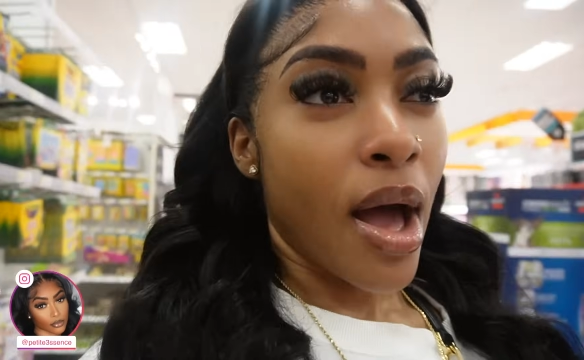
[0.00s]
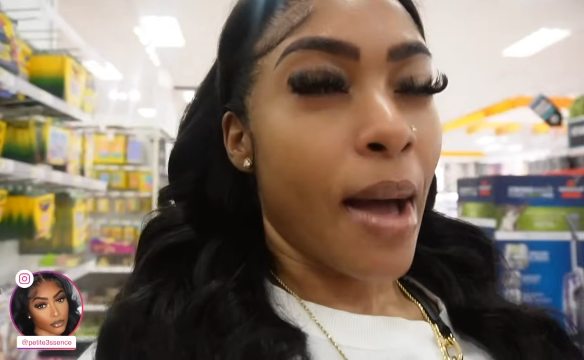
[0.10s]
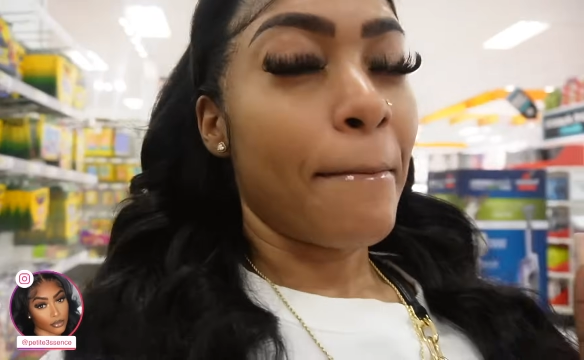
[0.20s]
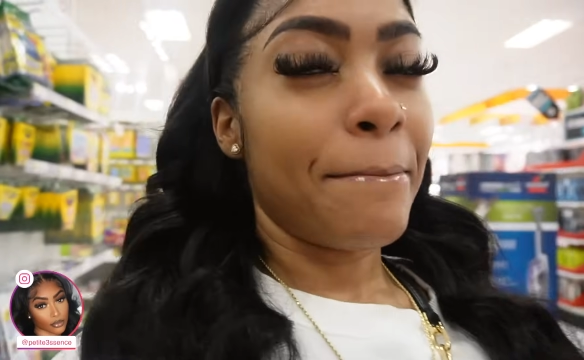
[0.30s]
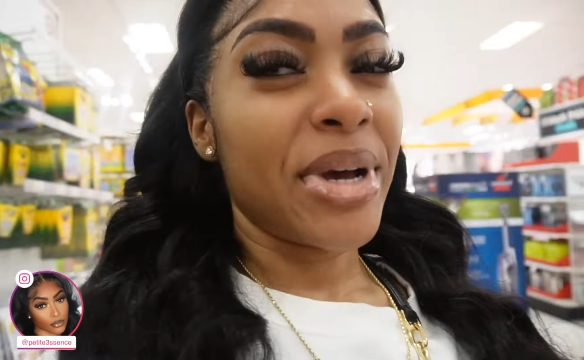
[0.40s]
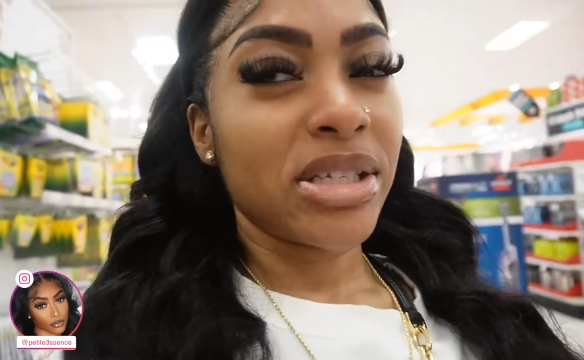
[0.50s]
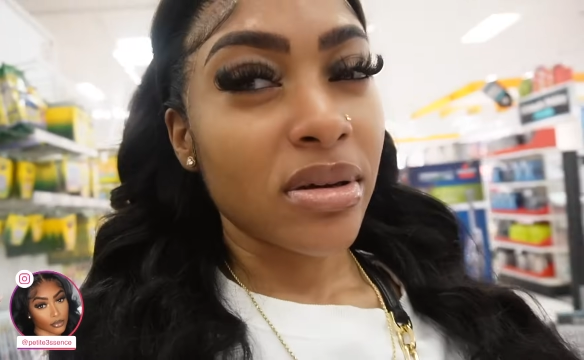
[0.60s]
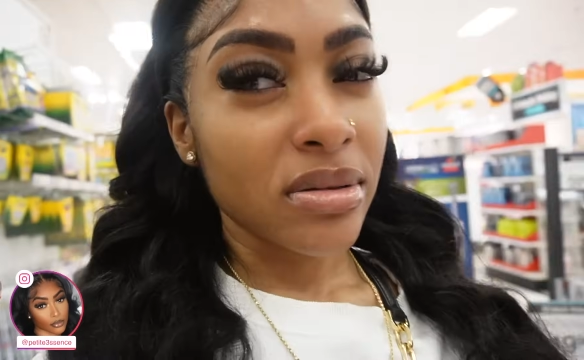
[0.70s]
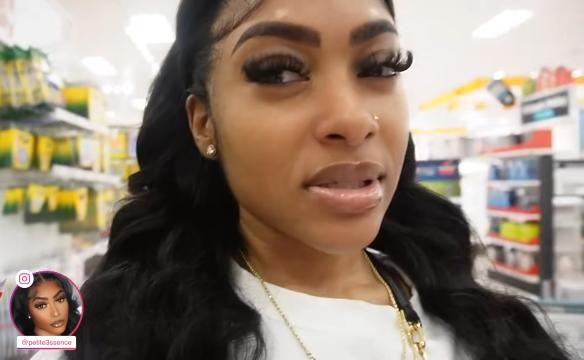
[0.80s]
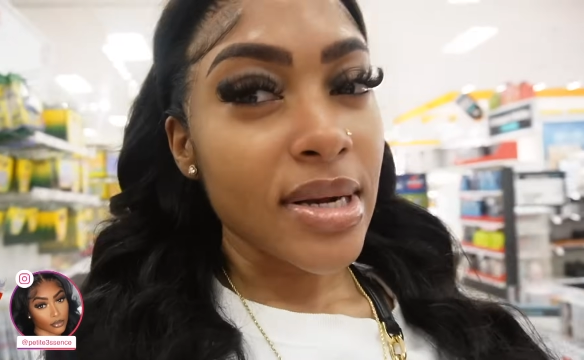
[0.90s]
Speaker 1: a
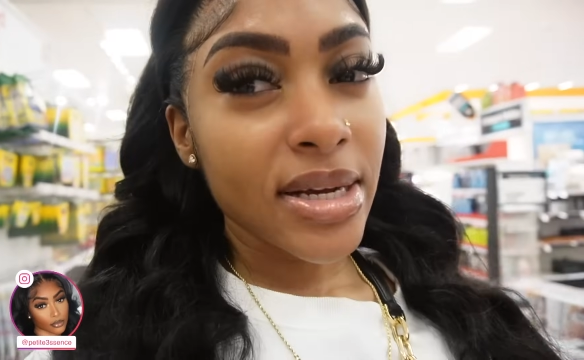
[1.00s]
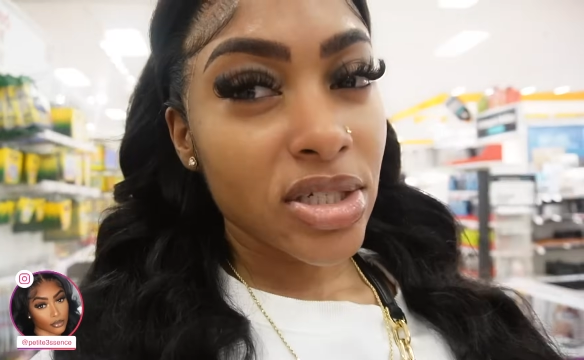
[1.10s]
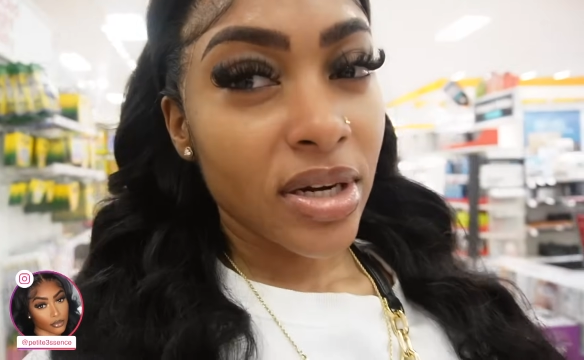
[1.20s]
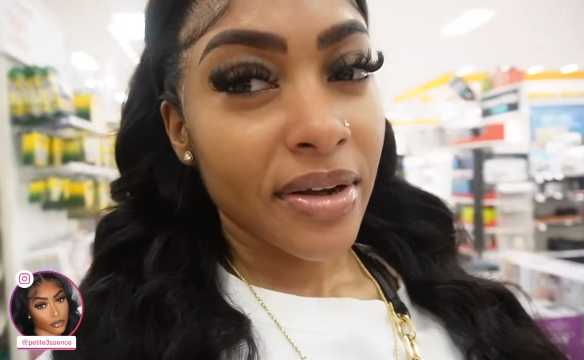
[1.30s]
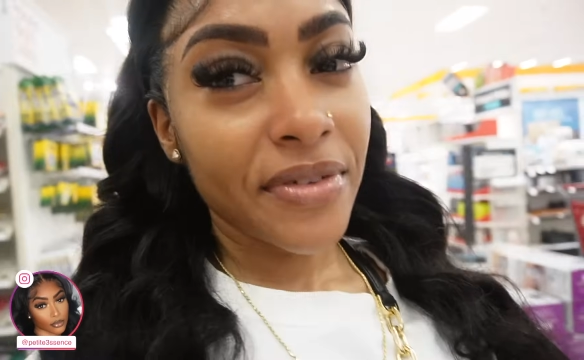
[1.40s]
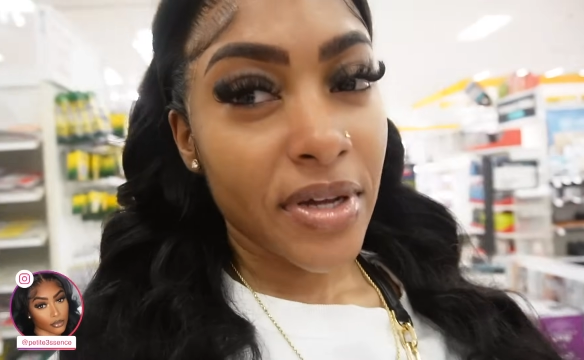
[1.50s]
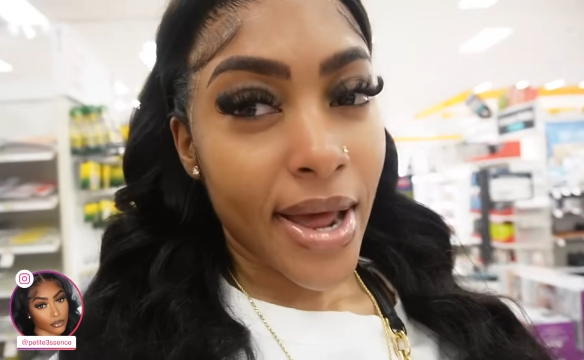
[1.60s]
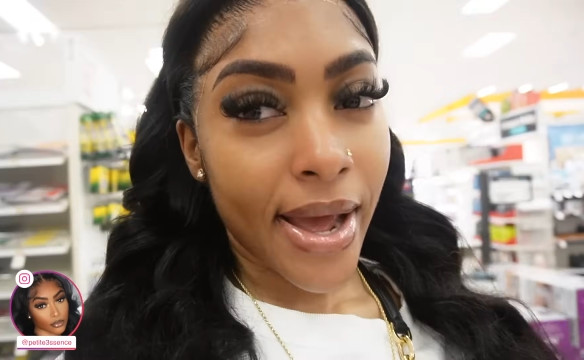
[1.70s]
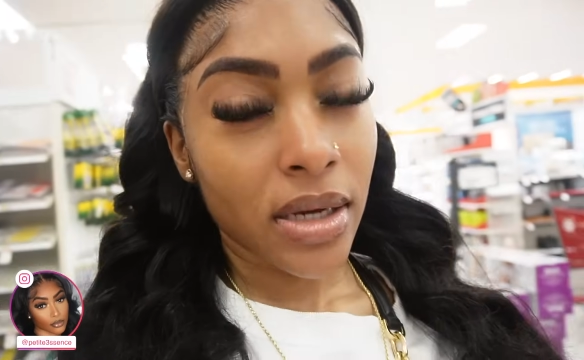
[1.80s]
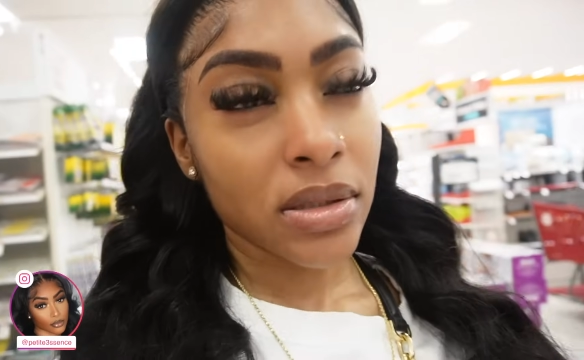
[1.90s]
better selection, I feel
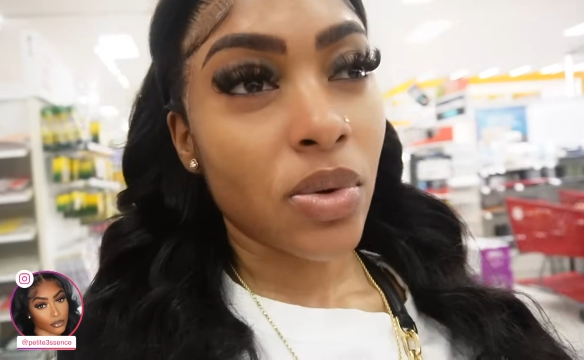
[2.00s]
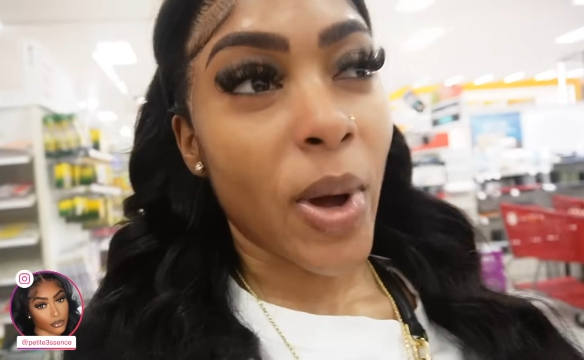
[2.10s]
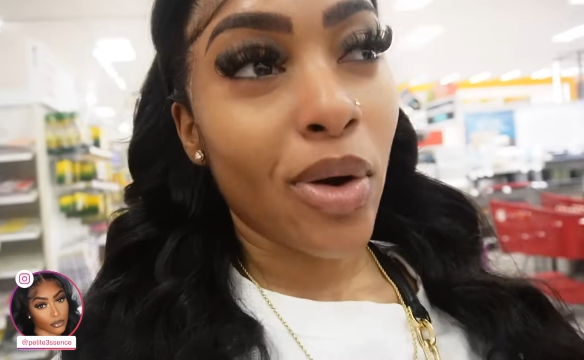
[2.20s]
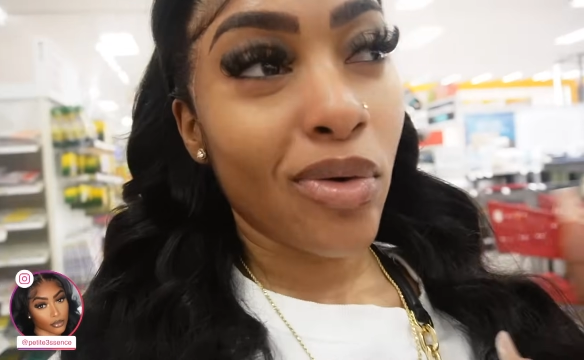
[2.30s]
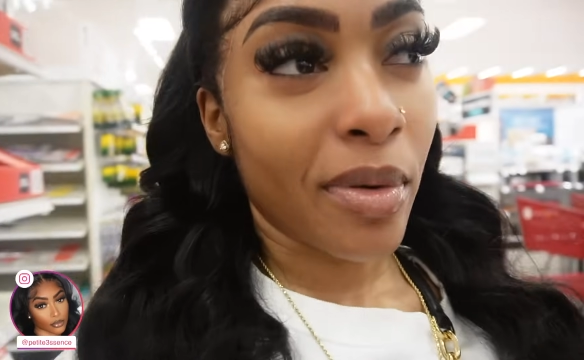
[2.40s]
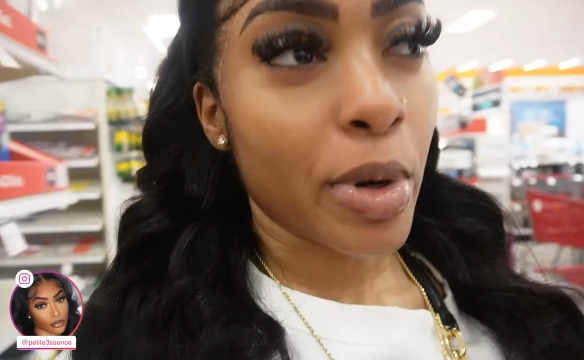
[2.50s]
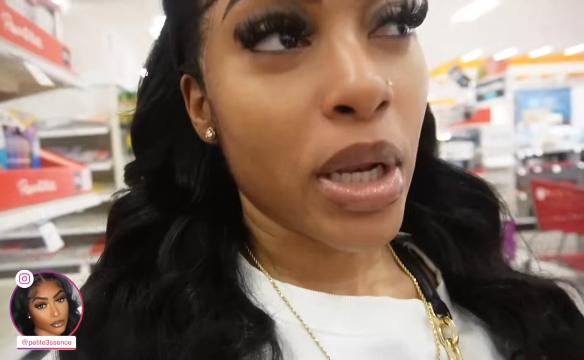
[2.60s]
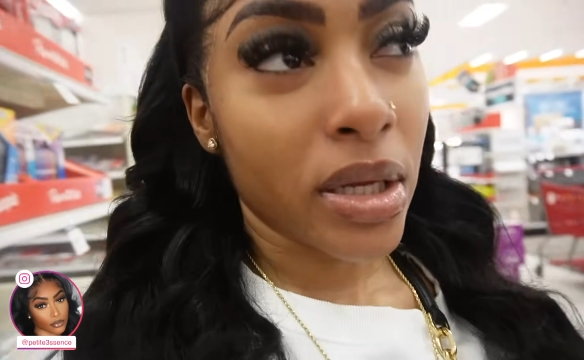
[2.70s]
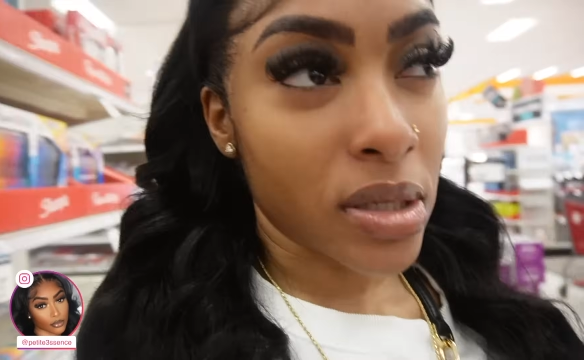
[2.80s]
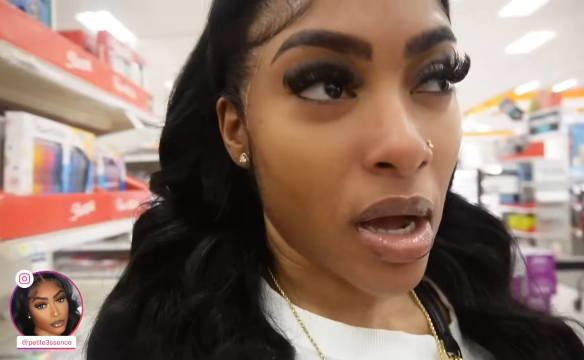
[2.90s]
like. So I go over
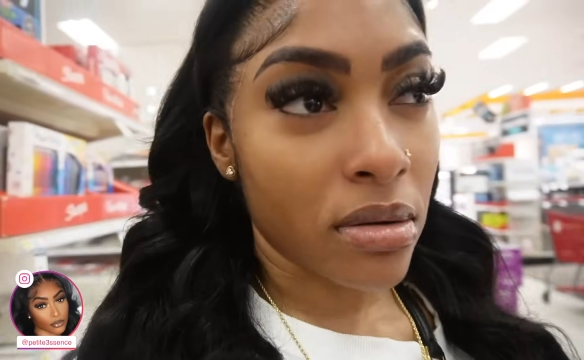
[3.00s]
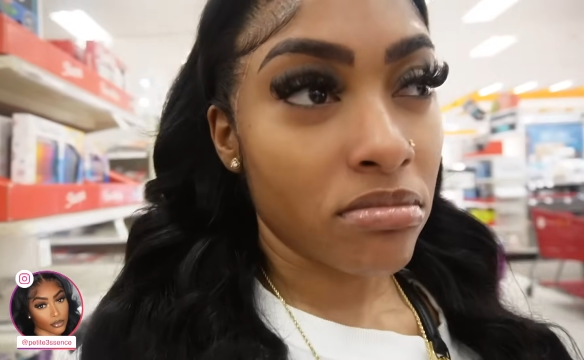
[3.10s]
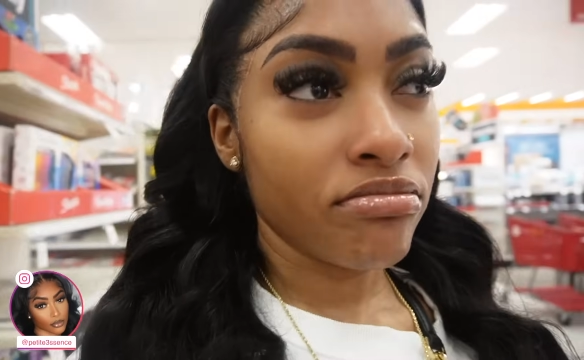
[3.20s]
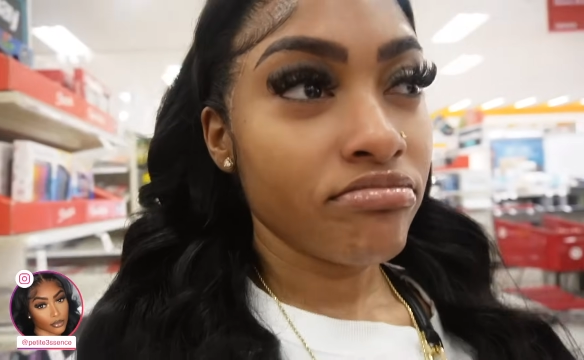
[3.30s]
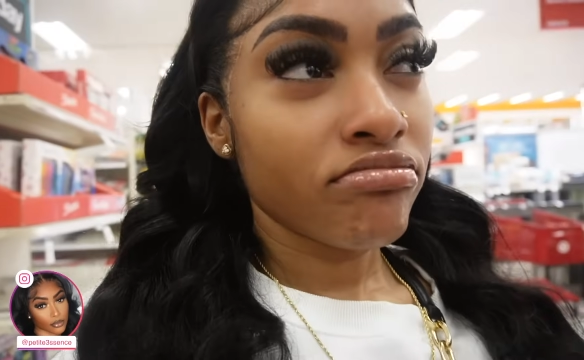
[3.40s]
Burlington.